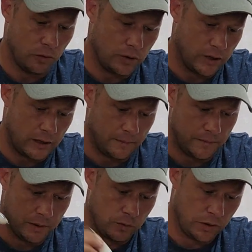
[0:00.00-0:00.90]

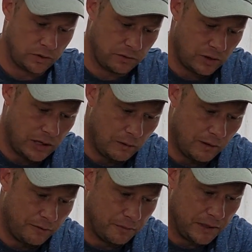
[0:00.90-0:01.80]
It works really
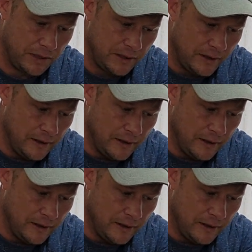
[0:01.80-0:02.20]
well for me.